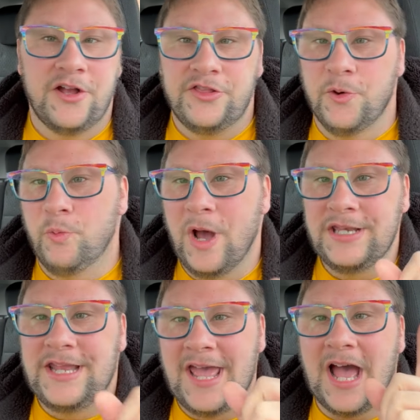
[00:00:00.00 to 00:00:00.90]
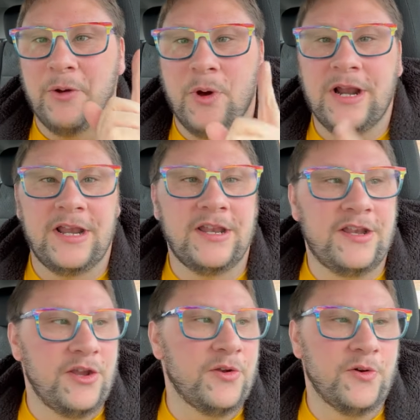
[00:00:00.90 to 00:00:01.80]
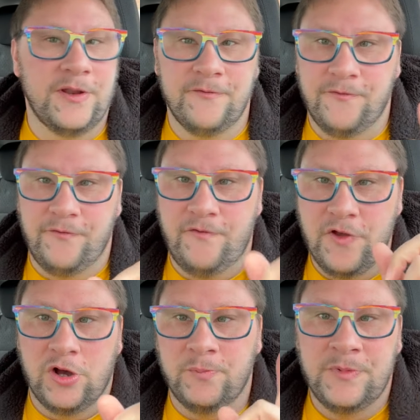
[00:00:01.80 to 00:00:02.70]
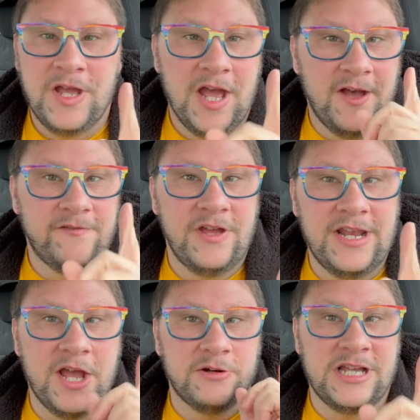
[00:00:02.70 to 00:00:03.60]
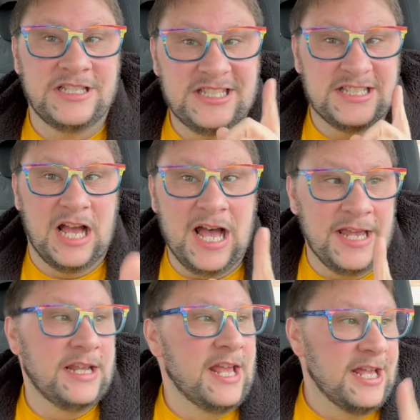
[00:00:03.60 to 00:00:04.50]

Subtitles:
the one day I wanted to do and film a video inside,